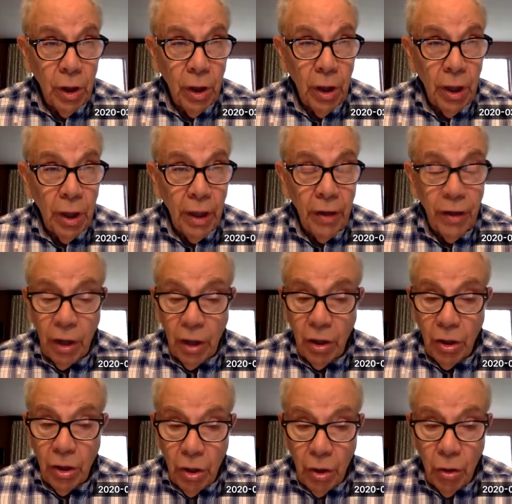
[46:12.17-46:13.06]
I think,
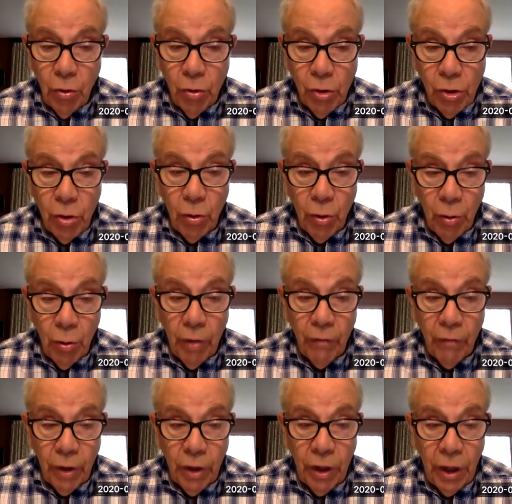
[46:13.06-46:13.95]
continues to grow
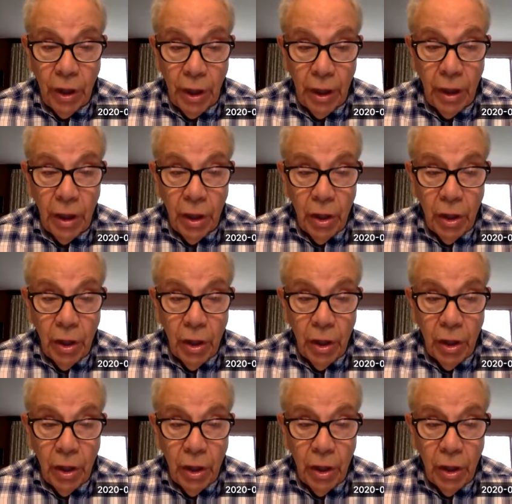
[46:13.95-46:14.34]
every day.